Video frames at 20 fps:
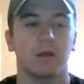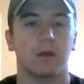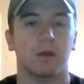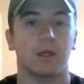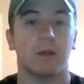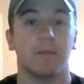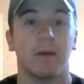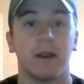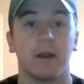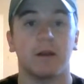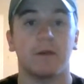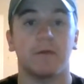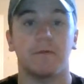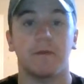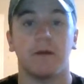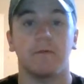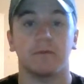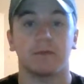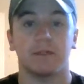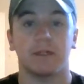competitive
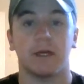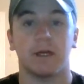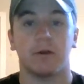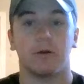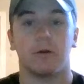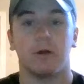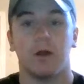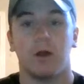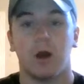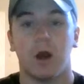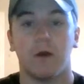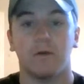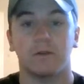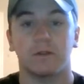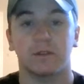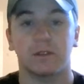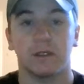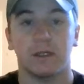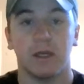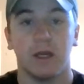levels there.
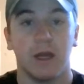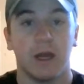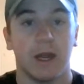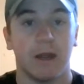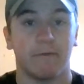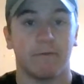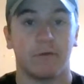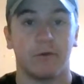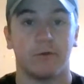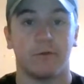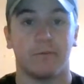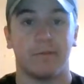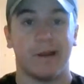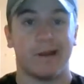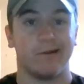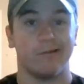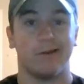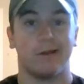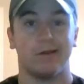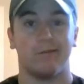Obviously, if they're
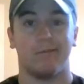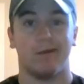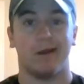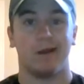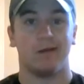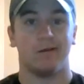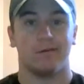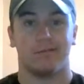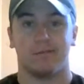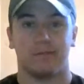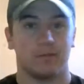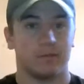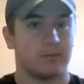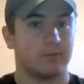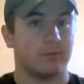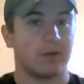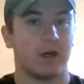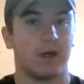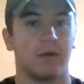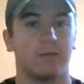better than the men,
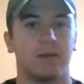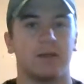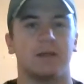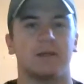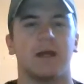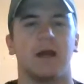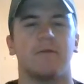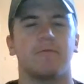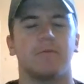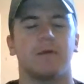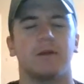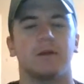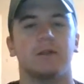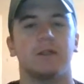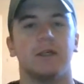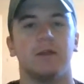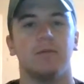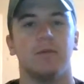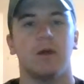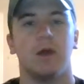by all means have them on the
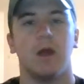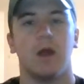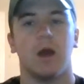team.